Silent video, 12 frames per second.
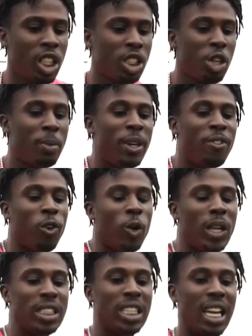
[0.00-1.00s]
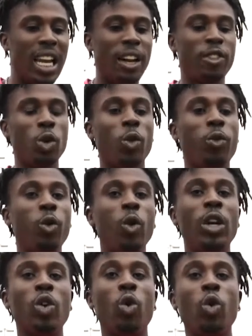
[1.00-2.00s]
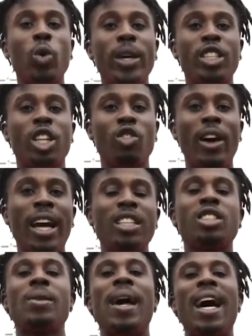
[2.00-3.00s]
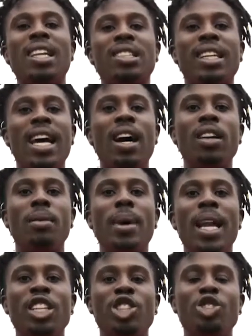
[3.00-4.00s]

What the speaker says: to be falling to the left or falling all the way to the right to add as a counterbalance.